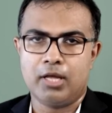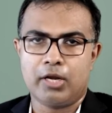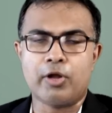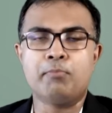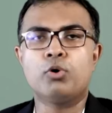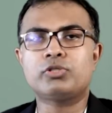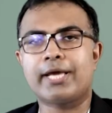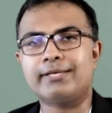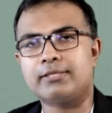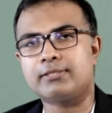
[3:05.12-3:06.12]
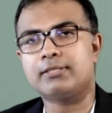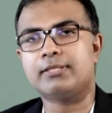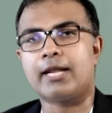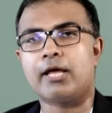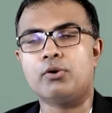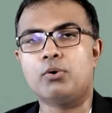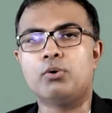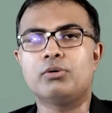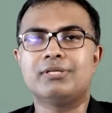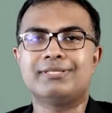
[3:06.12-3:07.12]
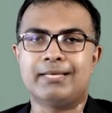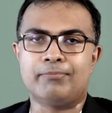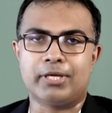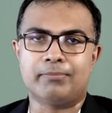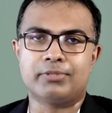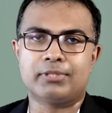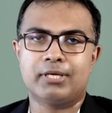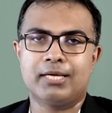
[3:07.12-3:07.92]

Now in most cases there are no symptoms.